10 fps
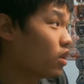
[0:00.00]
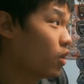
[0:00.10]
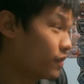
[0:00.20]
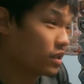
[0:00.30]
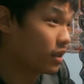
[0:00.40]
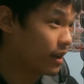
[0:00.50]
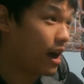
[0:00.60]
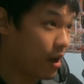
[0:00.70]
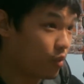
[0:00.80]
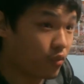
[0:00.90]
Obviously, I
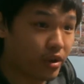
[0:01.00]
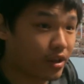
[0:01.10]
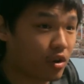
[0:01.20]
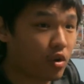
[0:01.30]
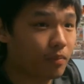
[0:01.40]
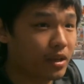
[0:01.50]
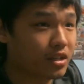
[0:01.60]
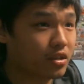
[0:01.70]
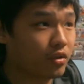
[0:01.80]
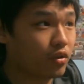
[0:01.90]
would really hope
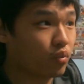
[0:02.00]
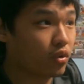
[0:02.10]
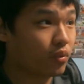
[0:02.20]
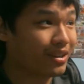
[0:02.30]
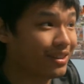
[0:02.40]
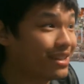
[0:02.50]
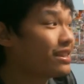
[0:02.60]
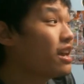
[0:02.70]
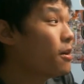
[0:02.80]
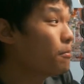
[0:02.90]
Minnesota would win this,
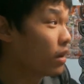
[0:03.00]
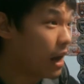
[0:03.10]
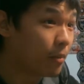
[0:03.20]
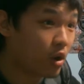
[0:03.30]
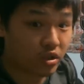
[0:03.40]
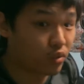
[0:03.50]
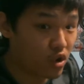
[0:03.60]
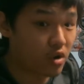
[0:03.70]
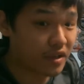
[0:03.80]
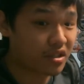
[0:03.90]
but I'm also nervous.